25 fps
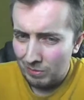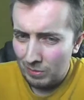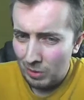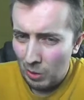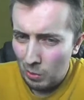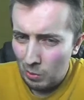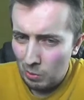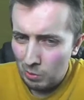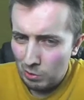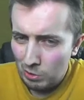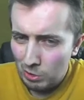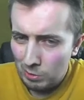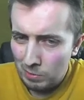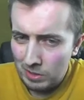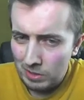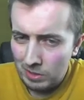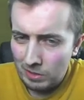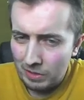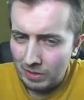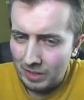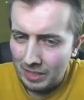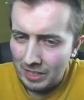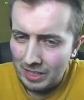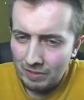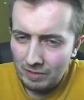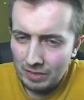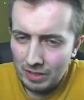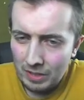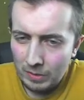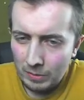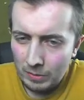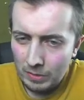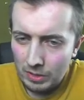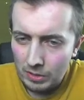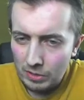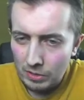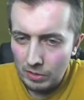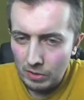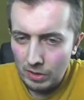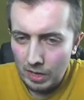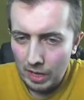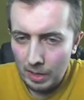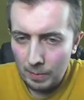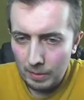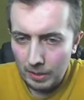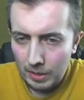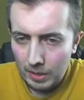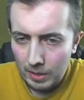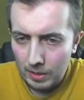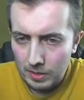ultimate. I didn't really want to do that
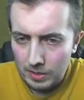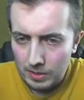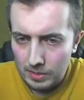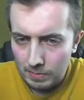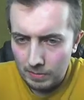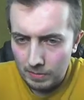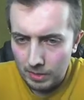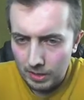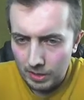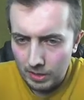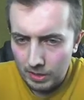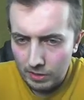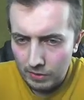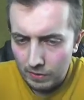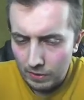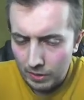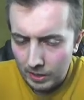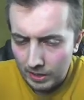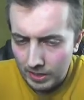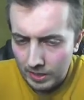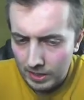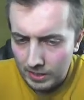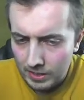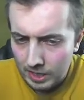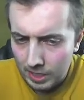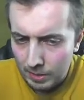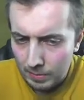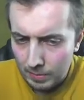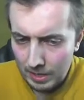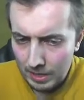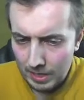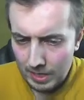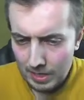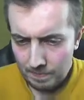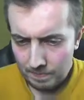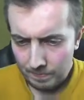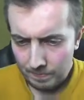because I just feel like it's going to be